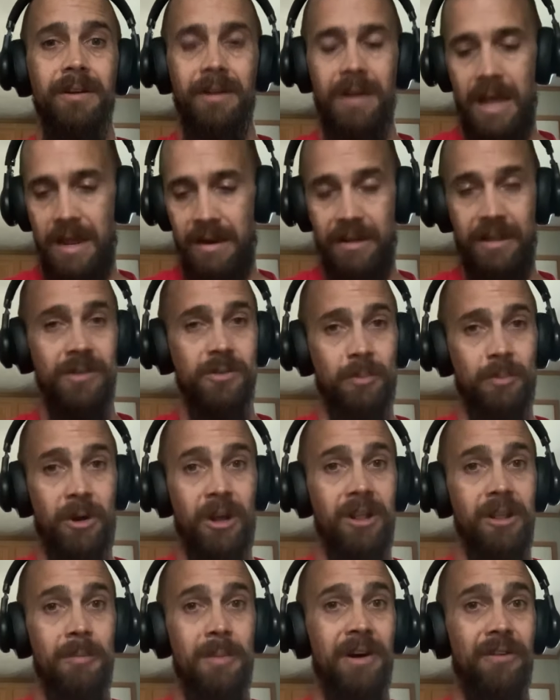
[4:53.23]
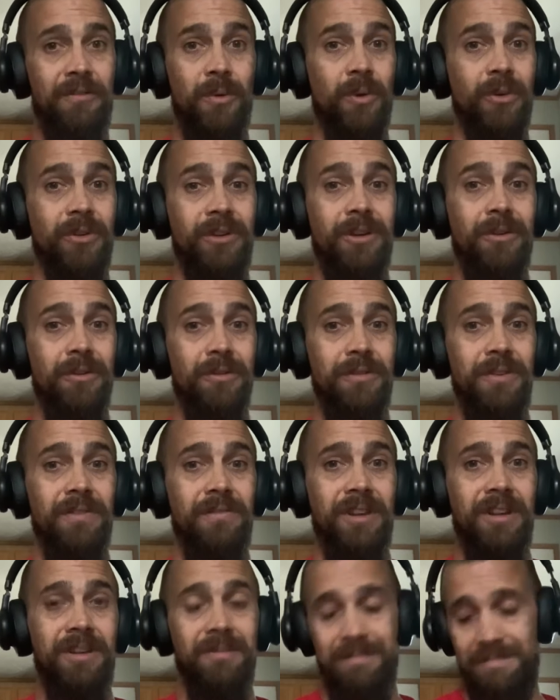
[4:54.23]
and he's probably about 14 or
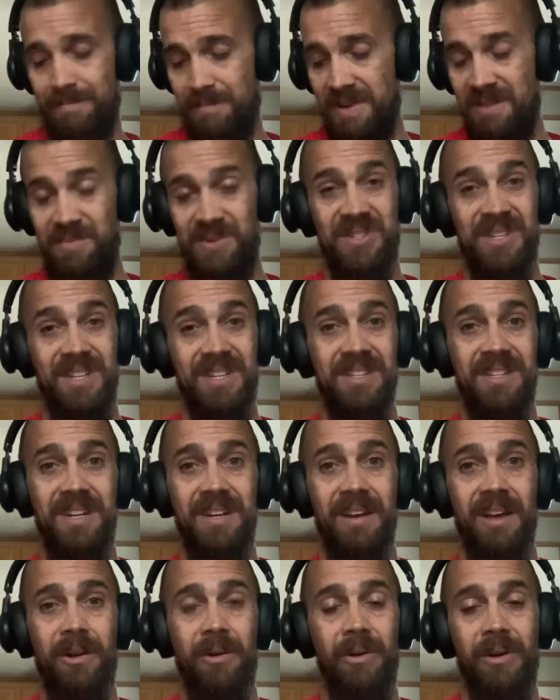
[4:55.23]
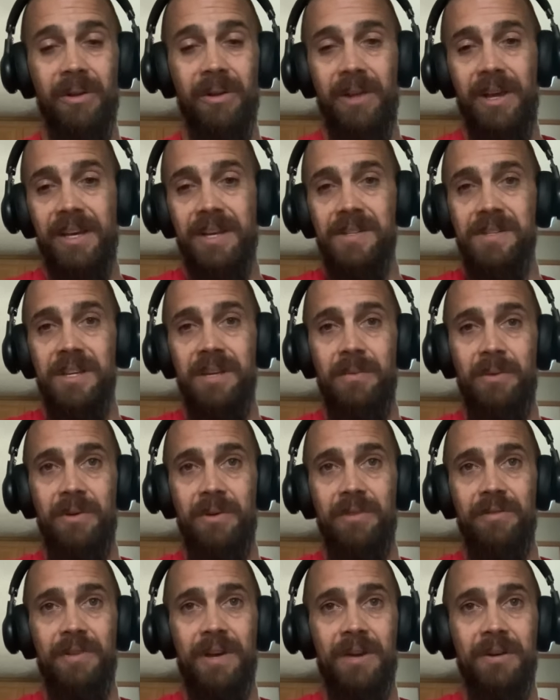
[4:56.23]
15, maybe 16. I don't know. Like I said, when
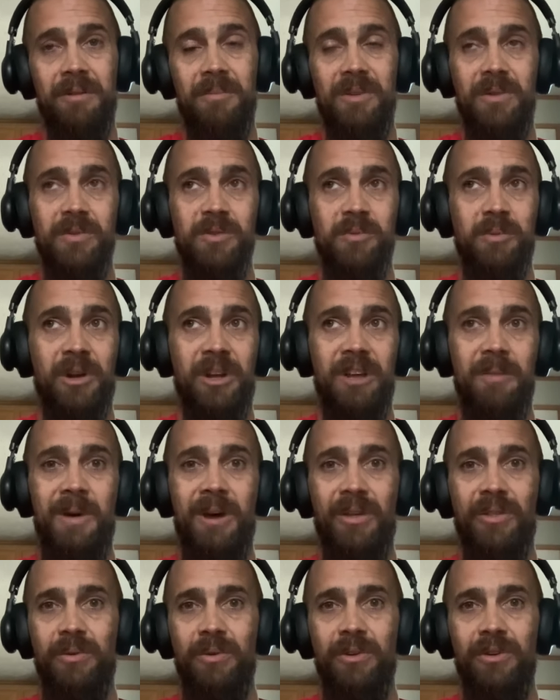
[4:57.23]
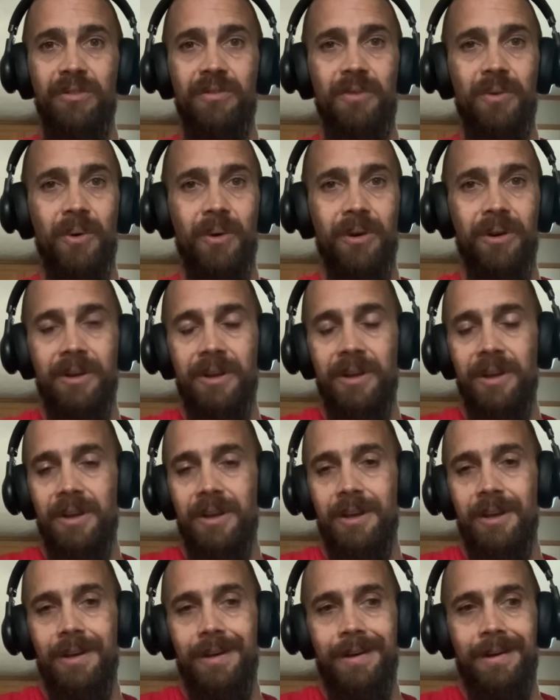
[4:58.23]
I found him, he was probably about three or four,
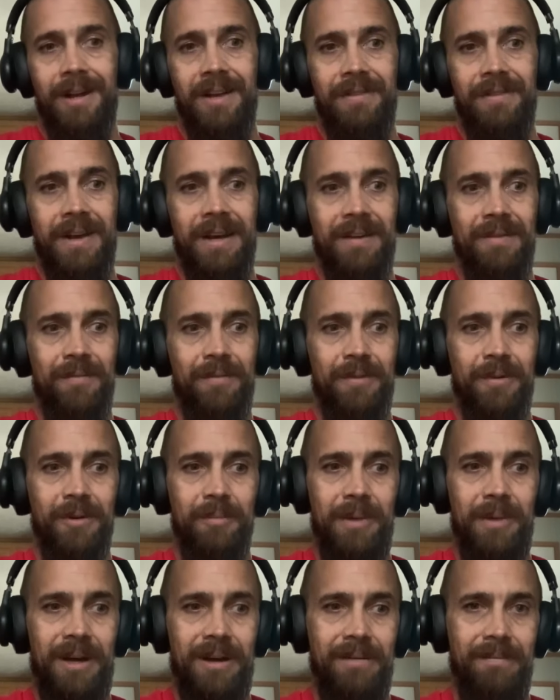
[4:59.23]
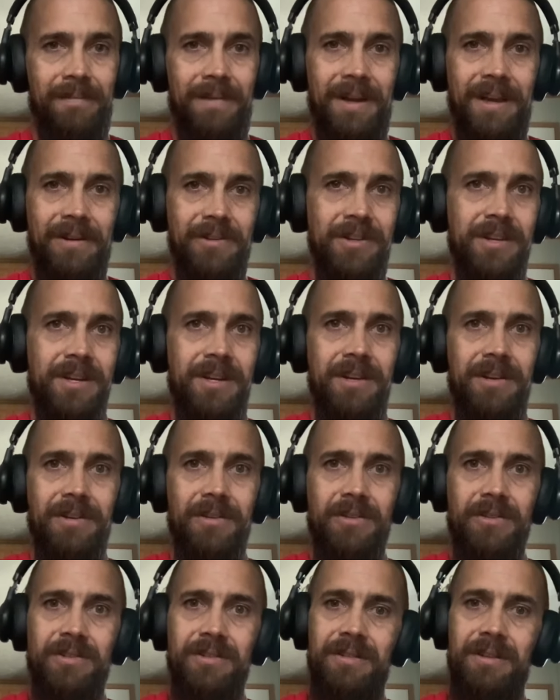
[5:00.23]
and I've had him for about nine or 10
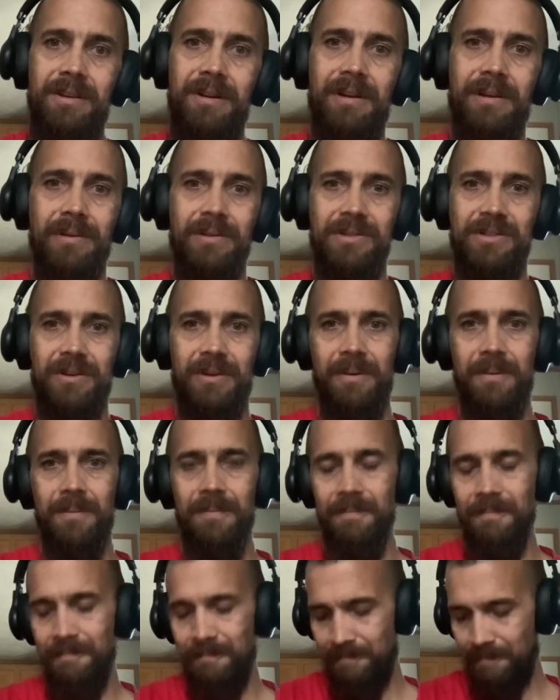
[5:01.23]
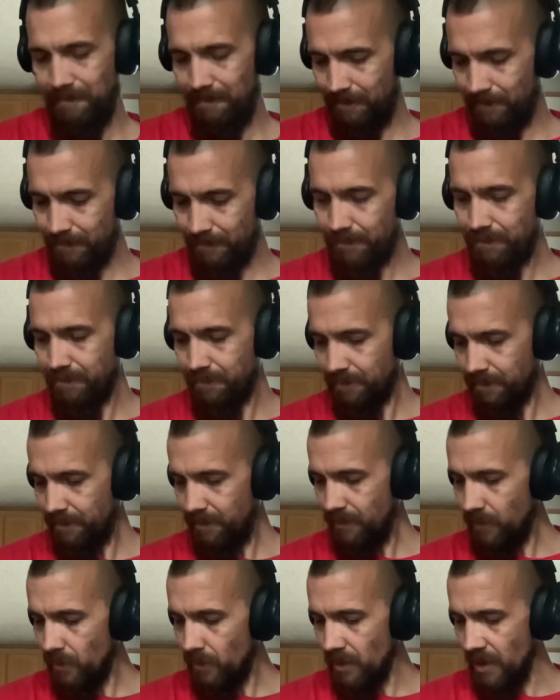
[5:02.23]
years. You know, so
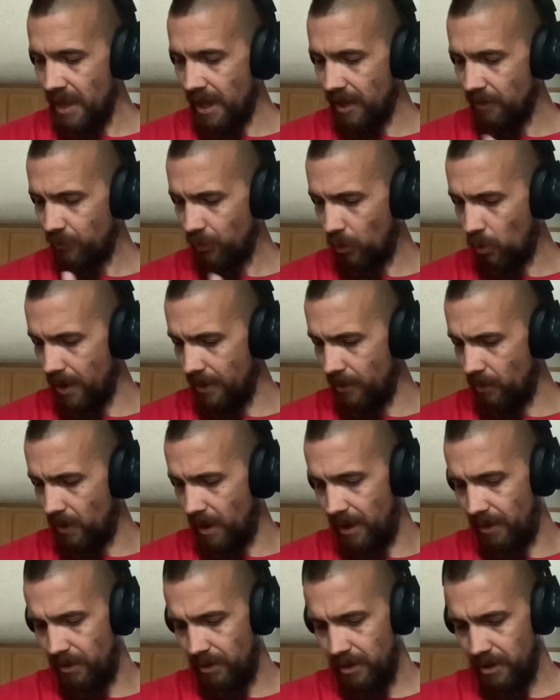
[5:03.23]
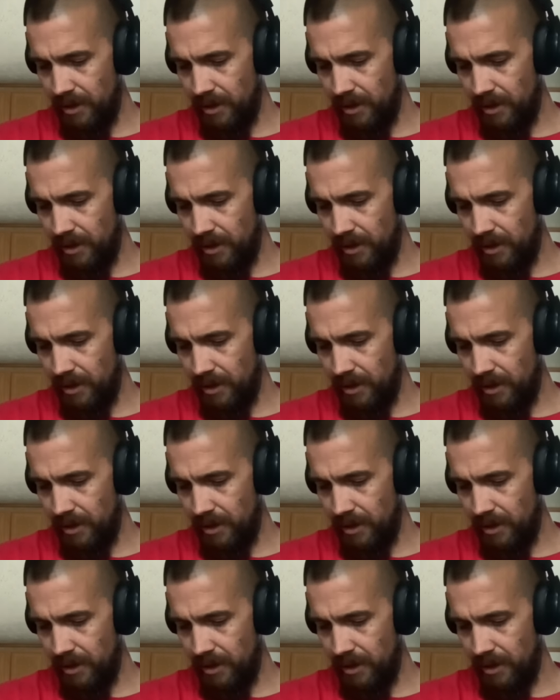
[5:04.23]
I had him for quite a while.